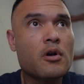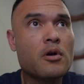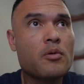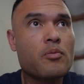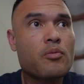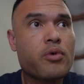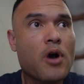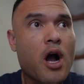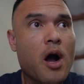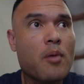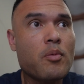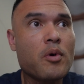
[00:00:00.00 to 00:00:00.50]

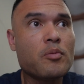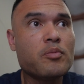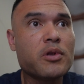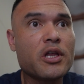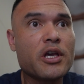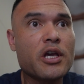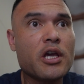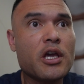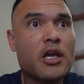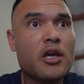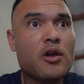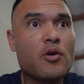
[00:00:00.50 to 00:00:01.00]

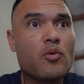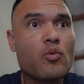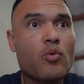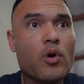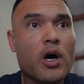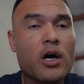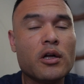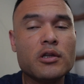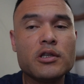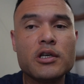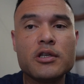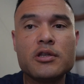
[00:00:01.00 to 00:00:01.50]
Probably
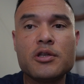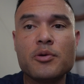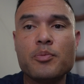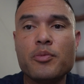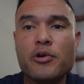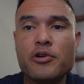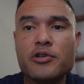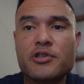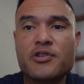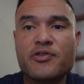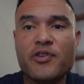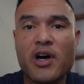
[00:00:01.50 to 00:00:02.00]
welded the
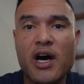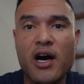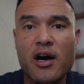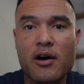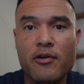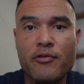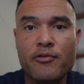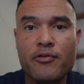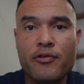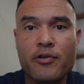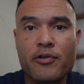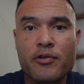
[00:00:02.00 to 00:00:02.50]
boost
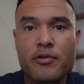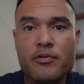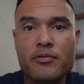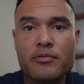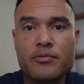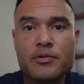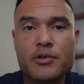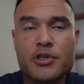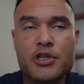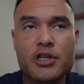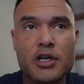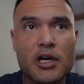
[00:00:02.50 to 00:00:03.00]
valve
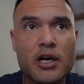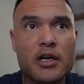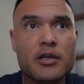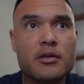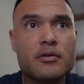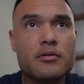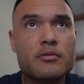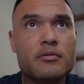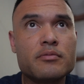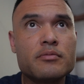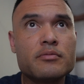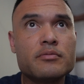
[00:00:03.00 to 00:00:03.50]
shut
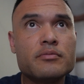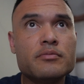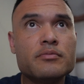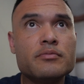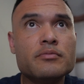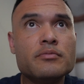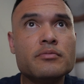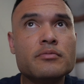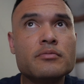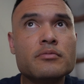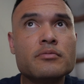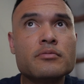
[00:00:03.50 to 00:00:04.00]

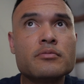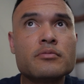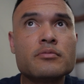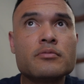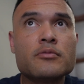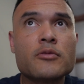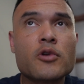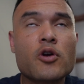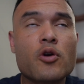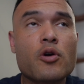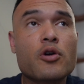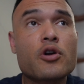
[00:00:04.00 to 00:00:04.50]

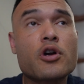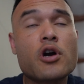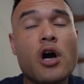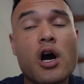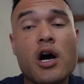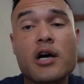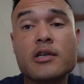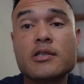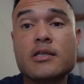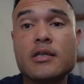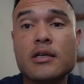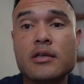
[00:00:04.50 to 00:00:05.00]
or
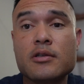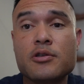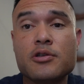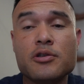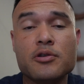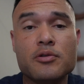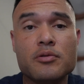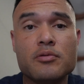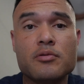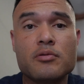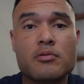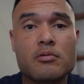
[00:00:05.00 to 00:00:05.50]
caused it
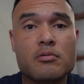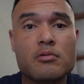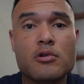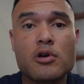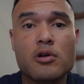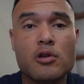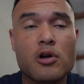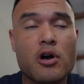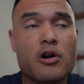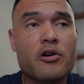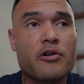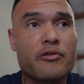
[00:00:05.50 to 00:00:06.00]
to no
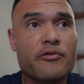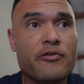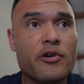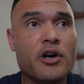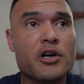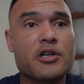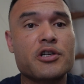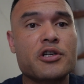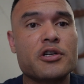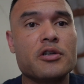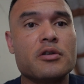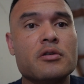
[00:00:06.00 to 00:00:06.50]
longer
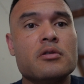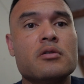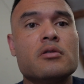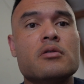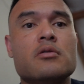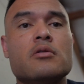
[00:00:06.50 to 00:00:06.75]
function.